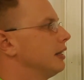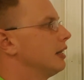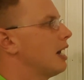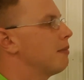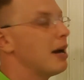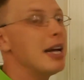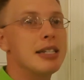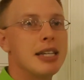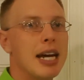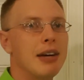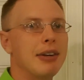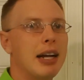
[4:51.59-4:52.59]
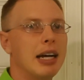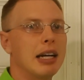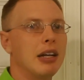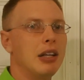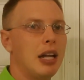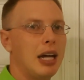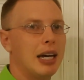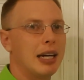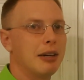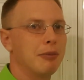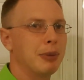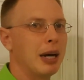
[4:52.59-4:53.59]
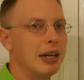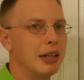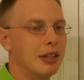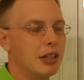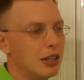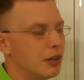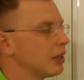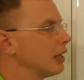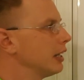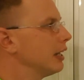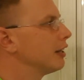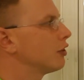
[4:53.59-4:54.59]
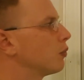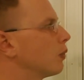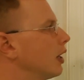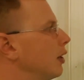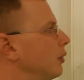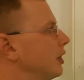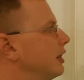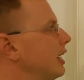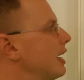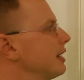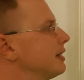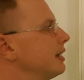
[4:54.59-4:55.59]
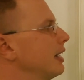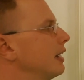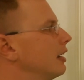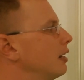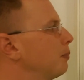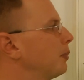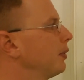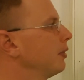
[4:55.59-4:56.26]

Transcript: that may sound like a lot, but you can get to where with that setup,